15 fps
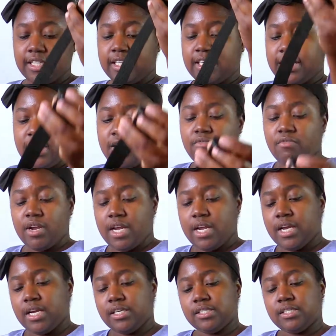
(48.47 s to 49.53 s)
the
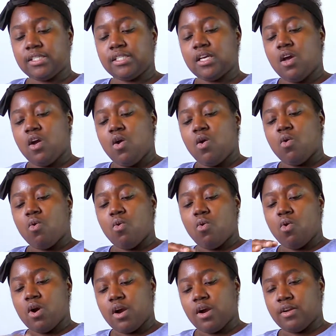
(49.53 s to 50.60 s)
D-rings
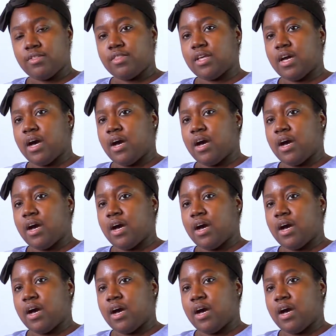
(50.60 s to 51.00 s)
or